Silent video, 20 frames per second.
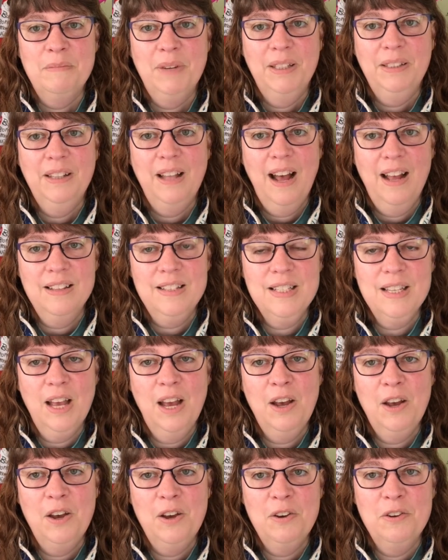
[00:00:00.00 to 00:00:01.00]
Lots
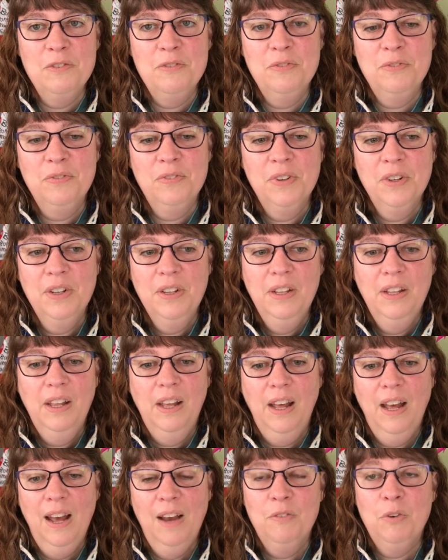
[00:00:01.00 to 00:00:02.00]
of
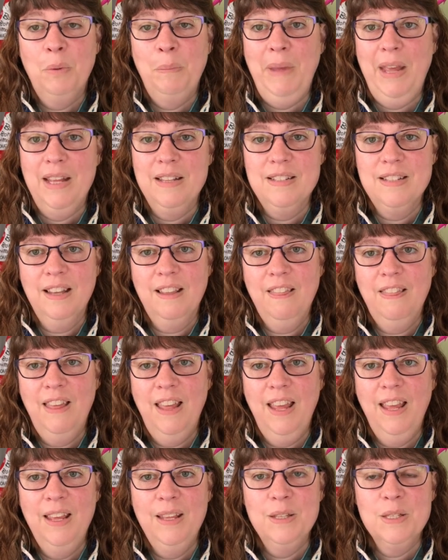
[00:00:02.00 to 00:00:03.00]
romantic
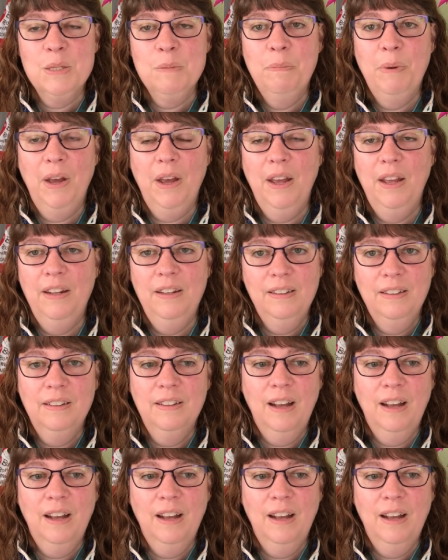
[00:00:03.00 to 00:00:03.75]
things, but